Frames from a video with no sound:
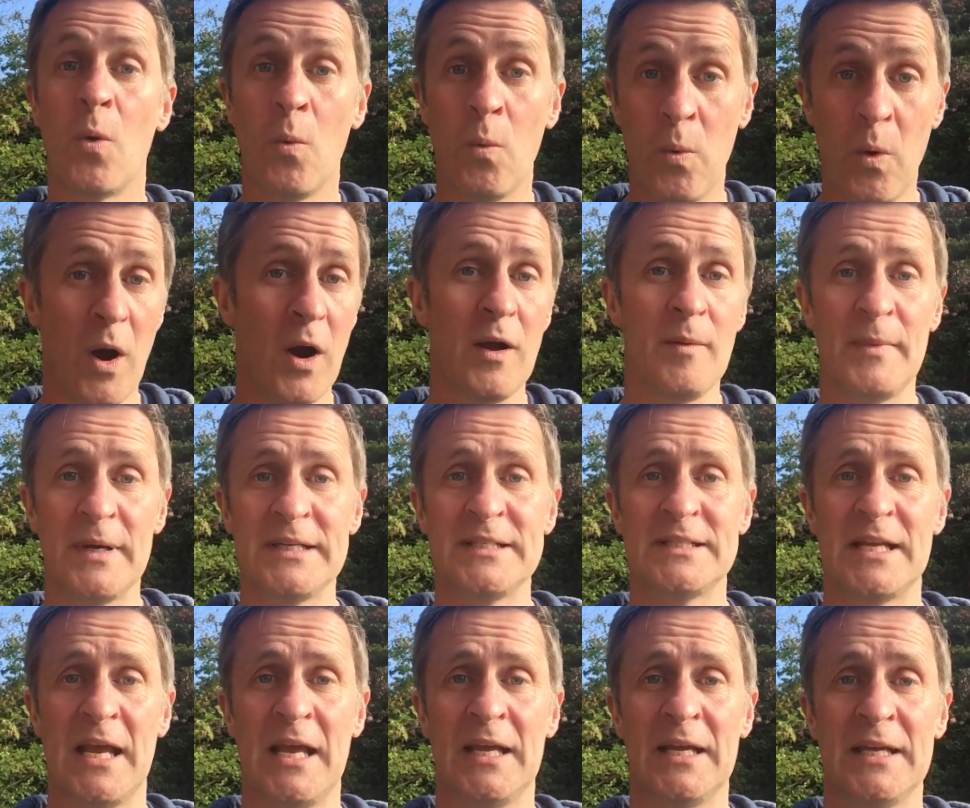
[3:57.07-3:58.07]
why am I
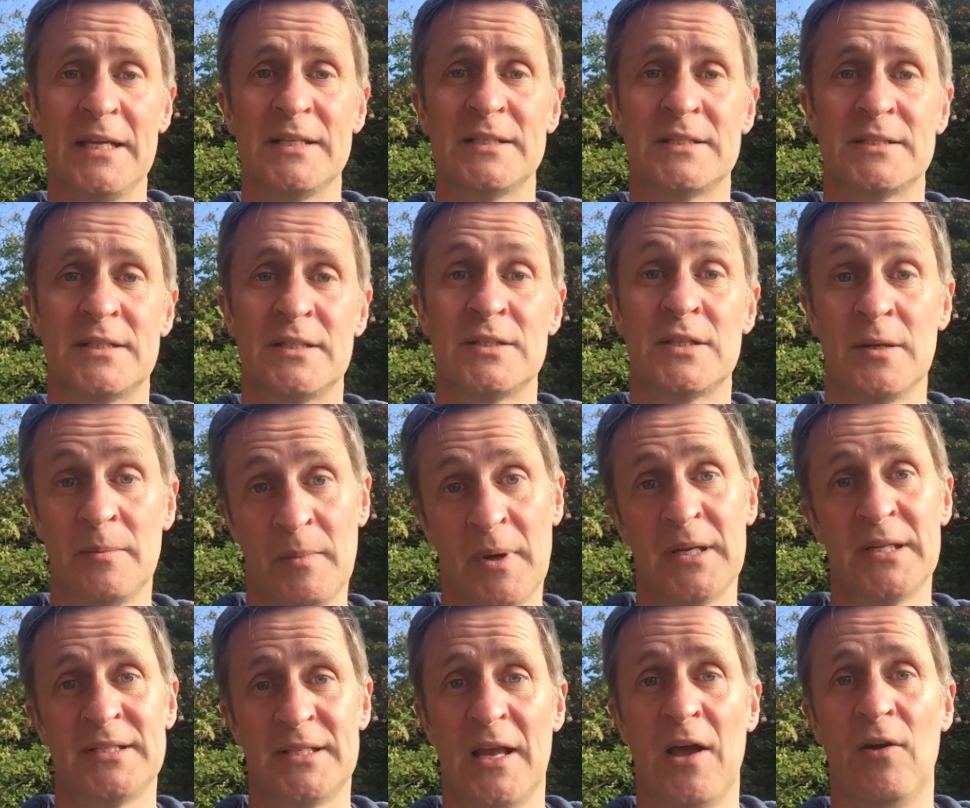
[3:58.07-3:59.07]
saying it to
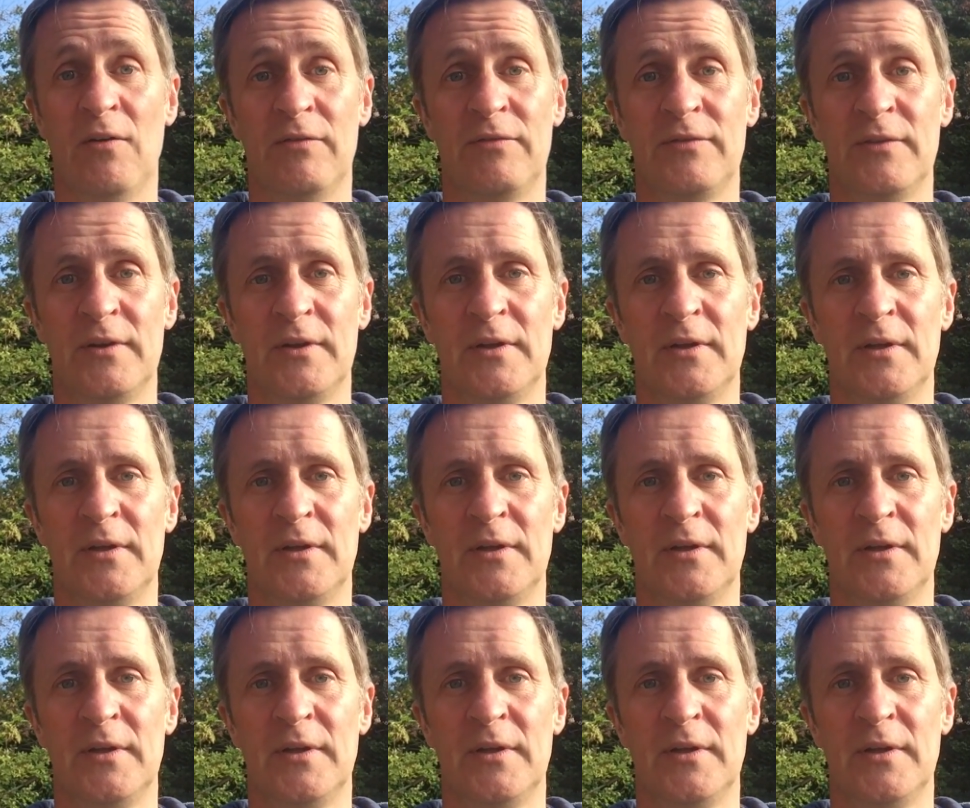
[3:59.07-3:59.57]
myself?